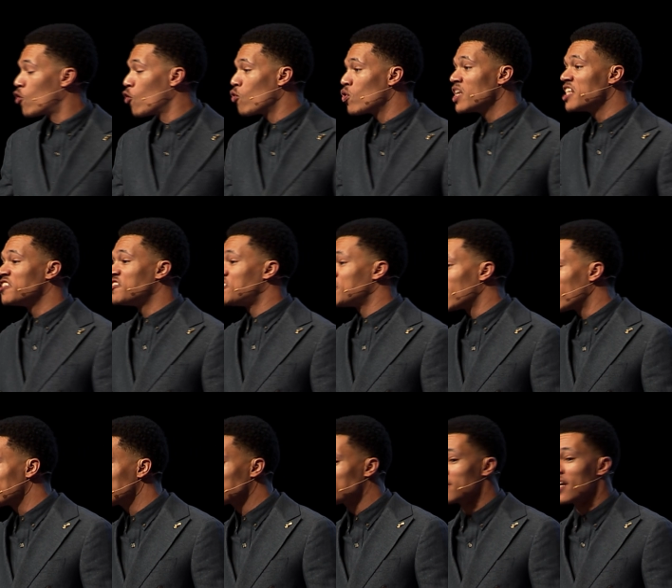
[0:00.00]
Cool
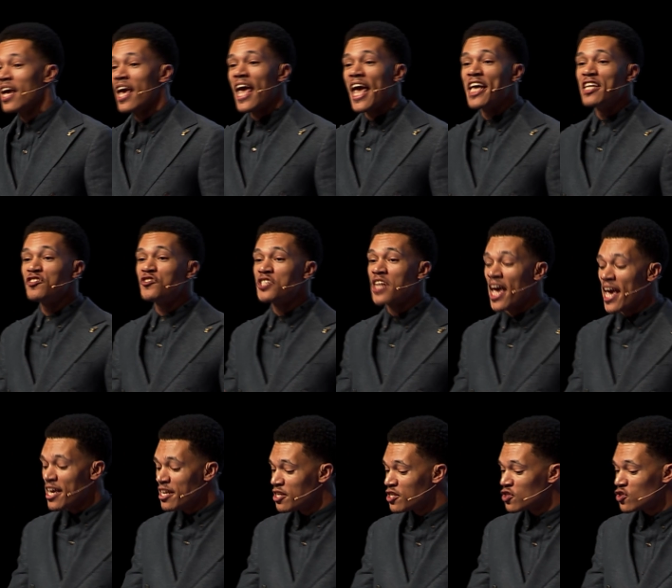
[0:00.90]
adjusts and
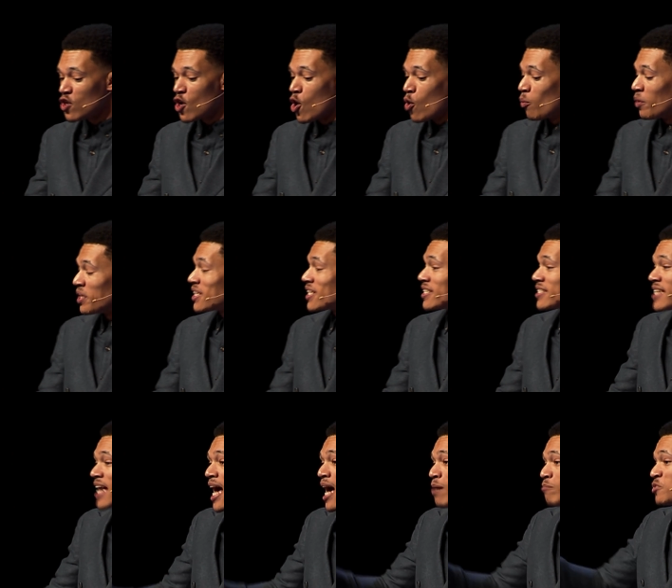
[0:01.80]
changes with the
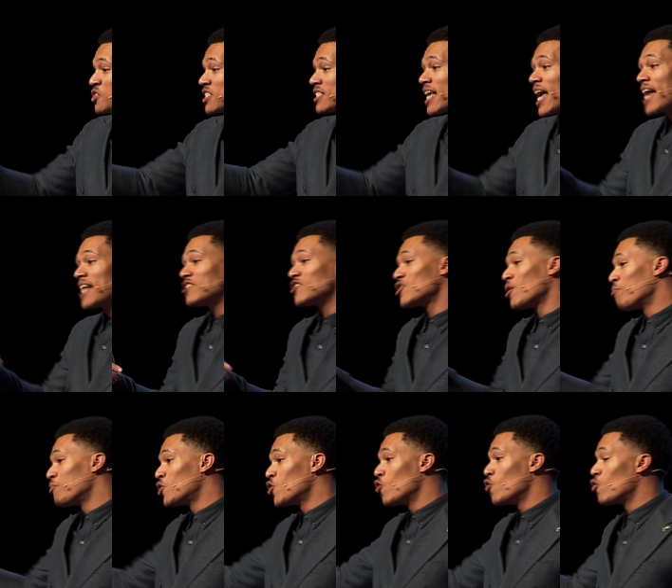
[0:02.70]
time. Just ask
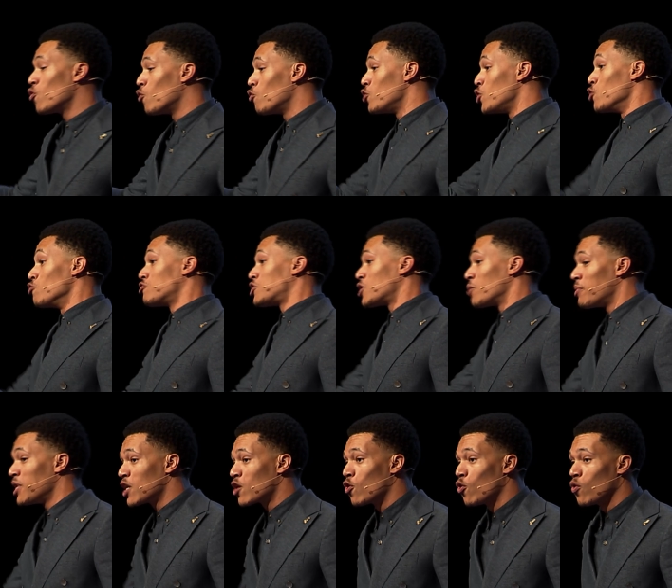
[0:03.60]
some dude who used to
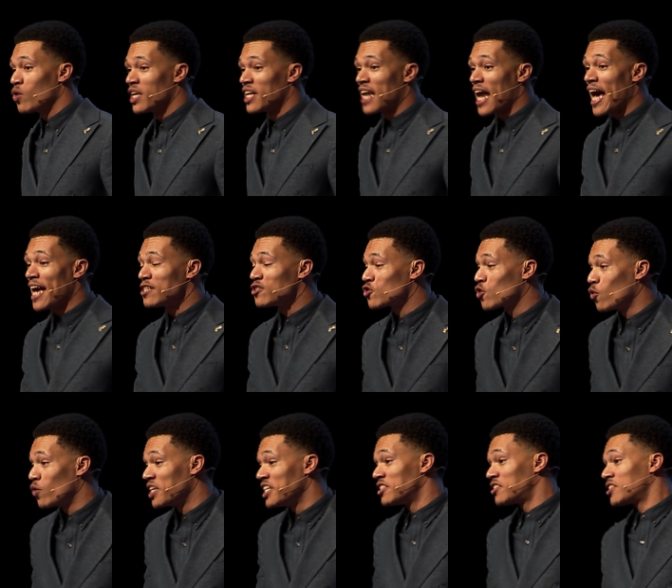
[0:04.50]
be cool in high
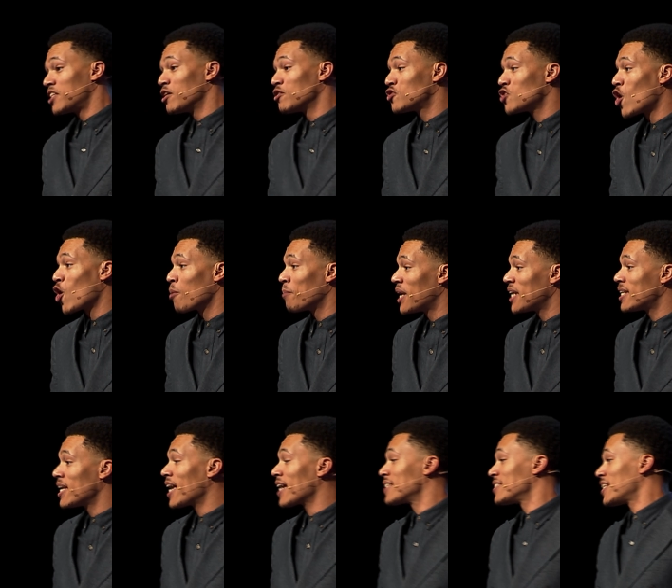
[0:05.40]
school. He's still talking
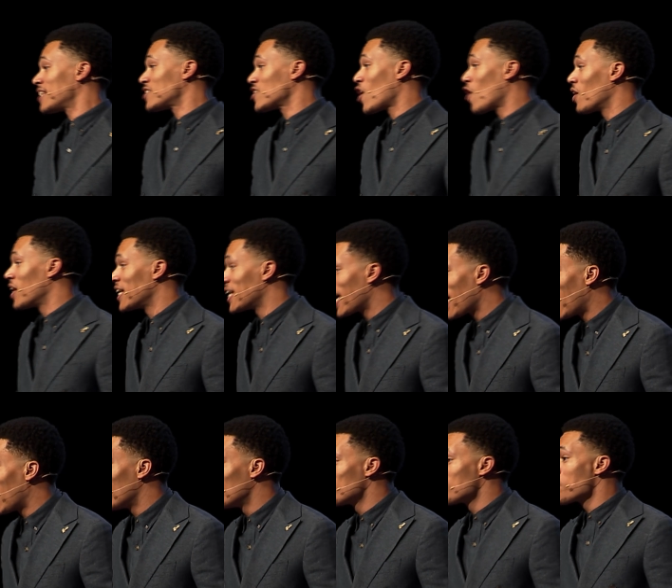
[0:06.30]
about that because that's all he
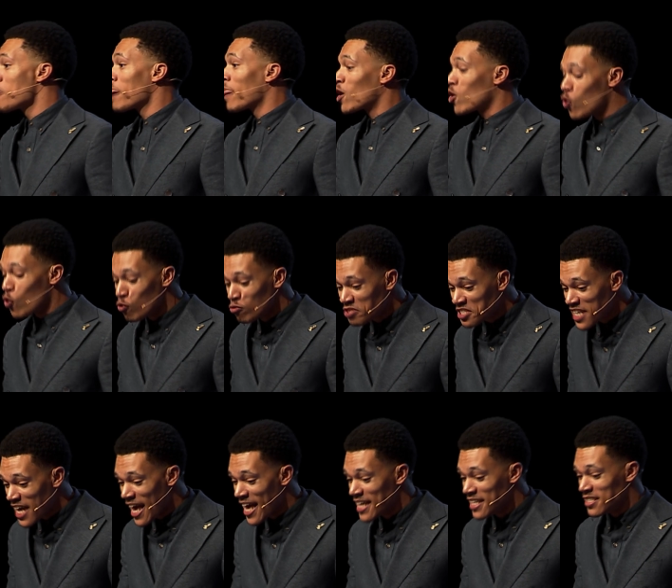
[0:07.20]
got. Cool
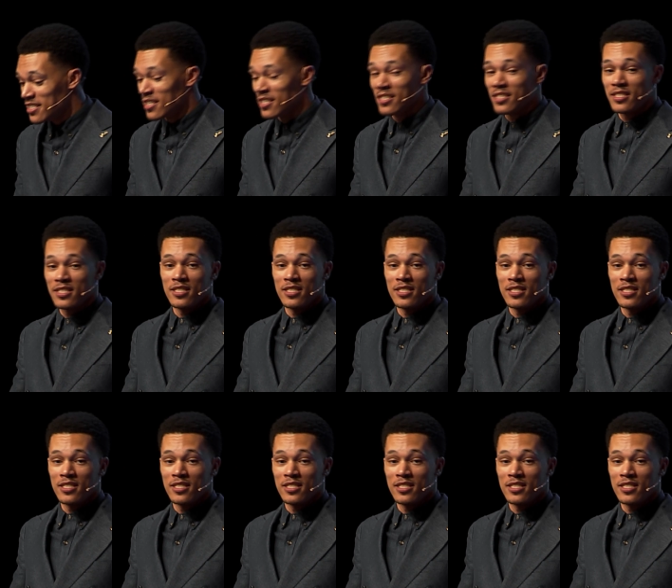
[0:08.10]
changes.